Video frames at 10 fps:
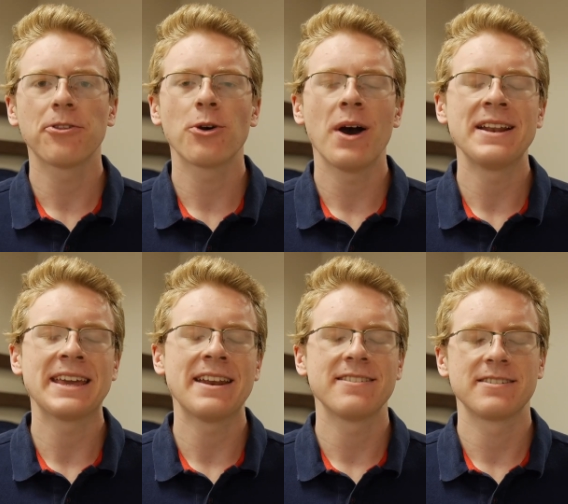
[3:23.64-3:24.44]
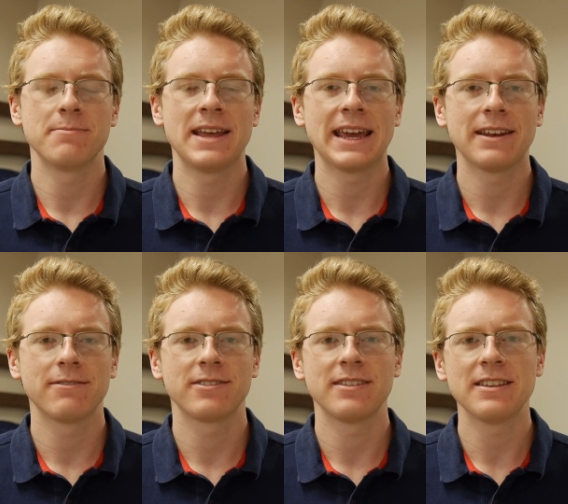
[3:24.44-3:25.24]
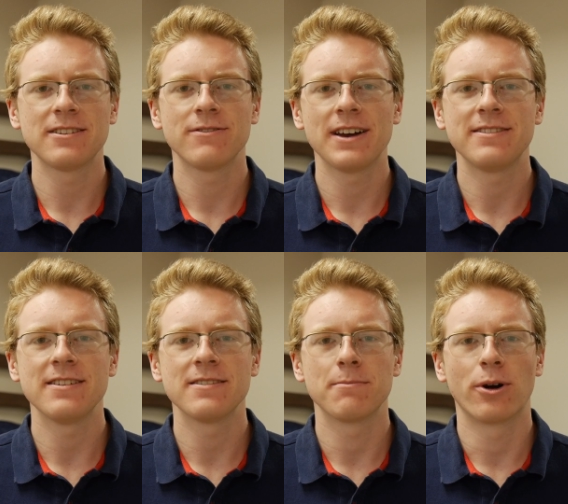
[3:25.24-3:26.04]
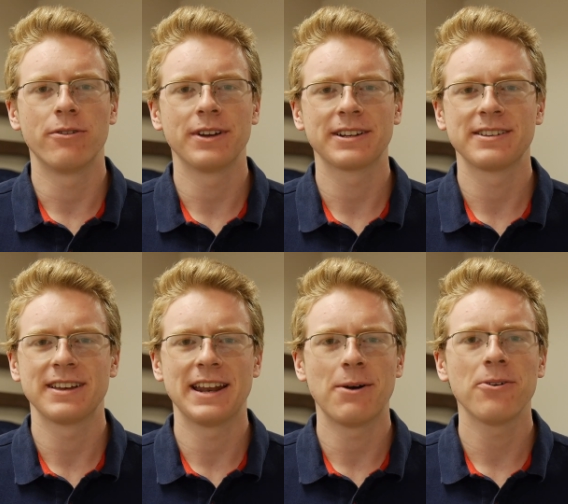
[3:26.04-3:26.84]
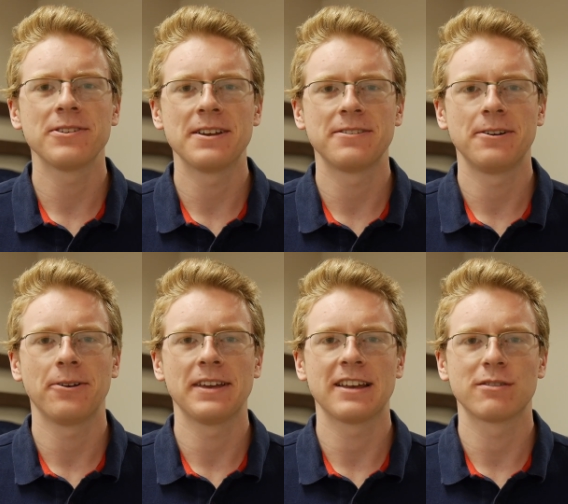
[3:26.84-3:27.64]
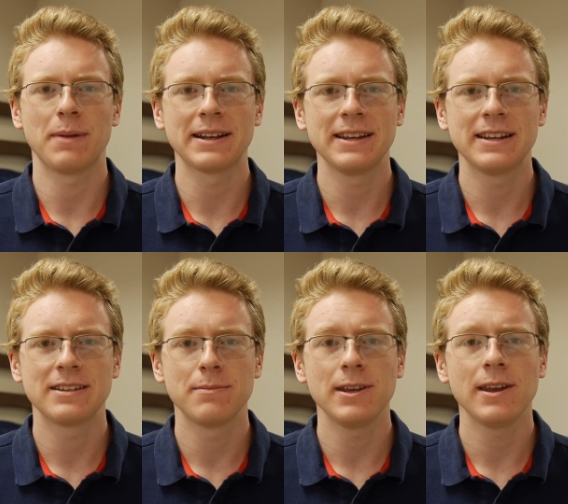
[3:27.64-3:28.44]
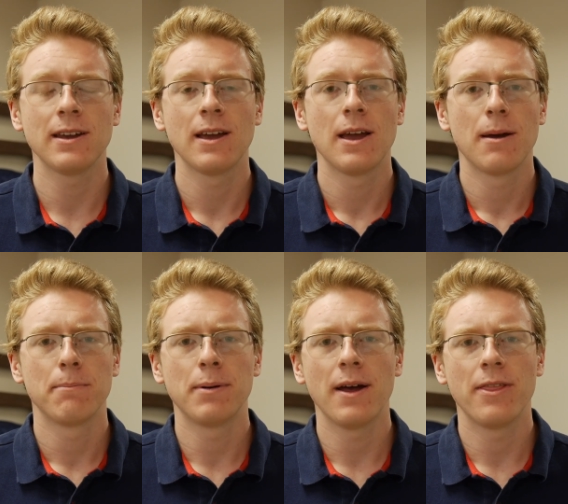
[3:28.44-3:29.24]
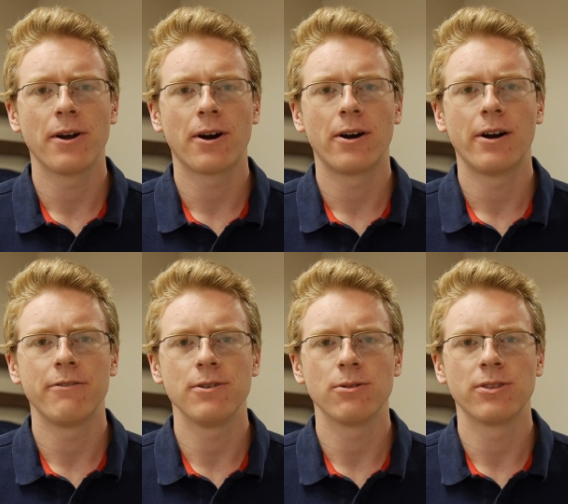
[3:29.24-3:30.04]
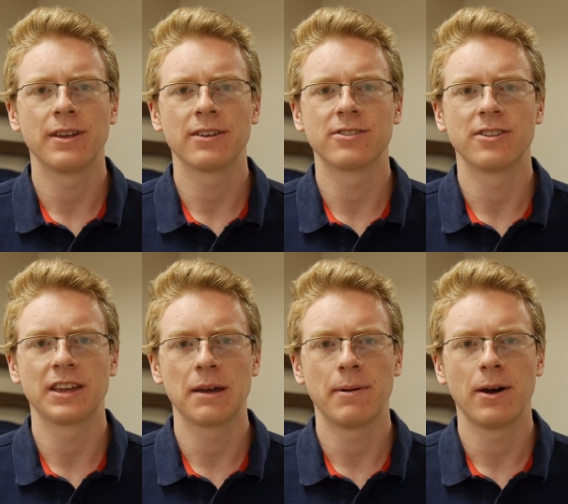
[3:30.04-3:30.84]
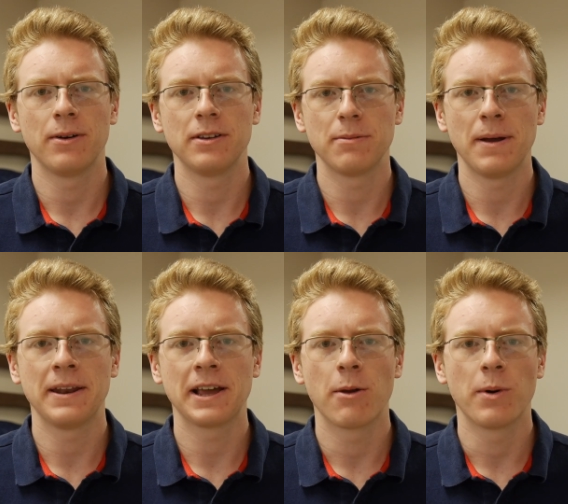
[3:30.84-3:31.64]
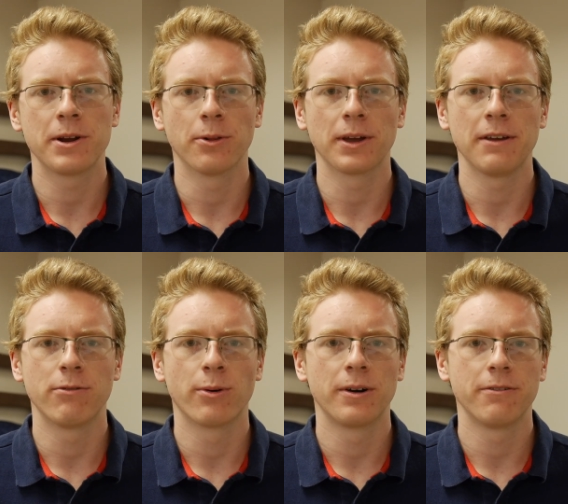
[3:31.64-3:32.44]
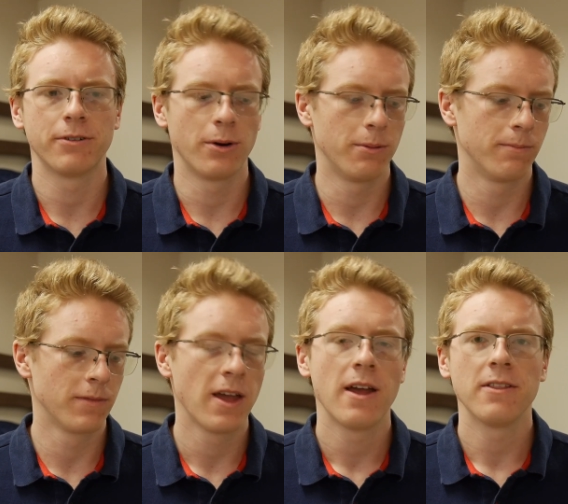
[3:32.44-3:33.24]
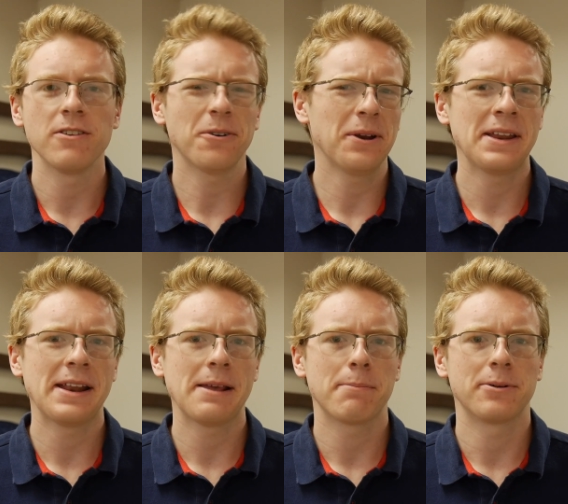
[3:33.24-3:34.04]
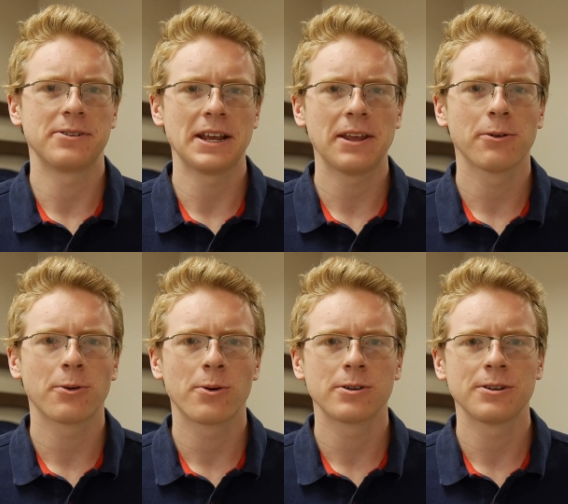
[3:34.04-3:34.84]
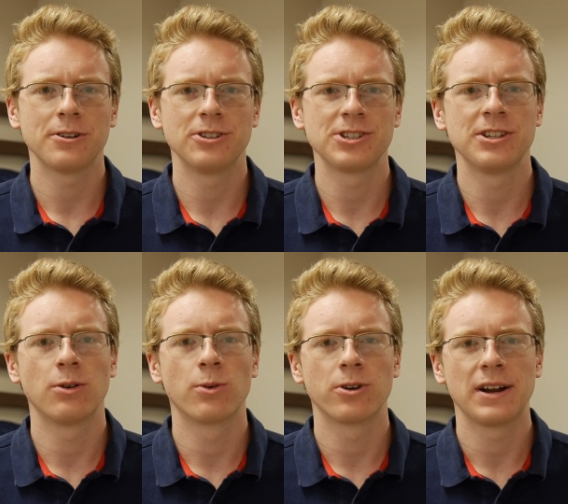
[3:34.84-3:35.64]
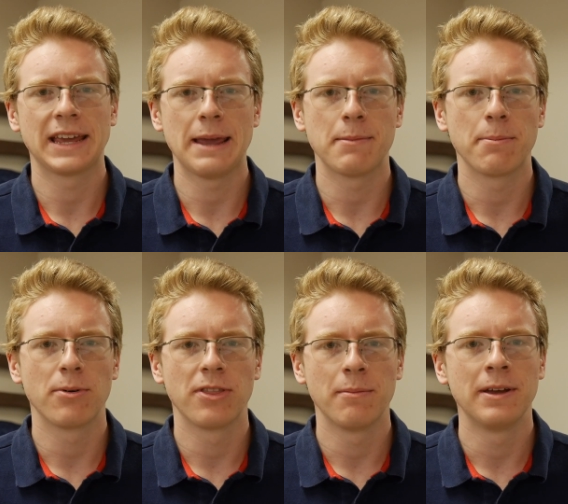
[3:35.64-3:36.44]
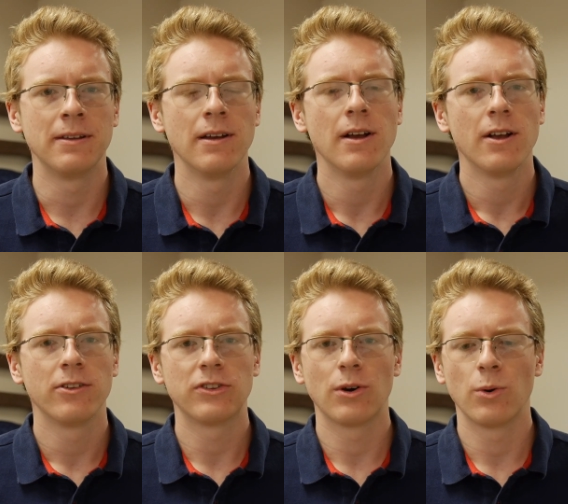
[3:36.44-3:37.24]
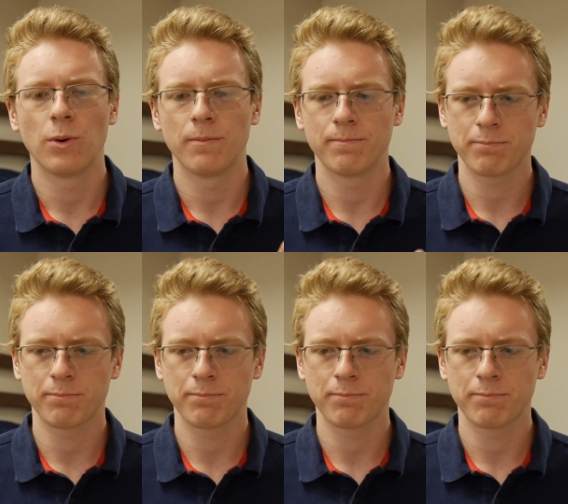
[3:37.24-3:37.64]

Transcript: let's go ahead and get into some negatives. This device isn't perfect, and I wasn't necessarily expecting it to be, but there are a few things to think about depending on what you're looking for in a phone. These aren't in any particular order, they're just in the order I came up with them in, so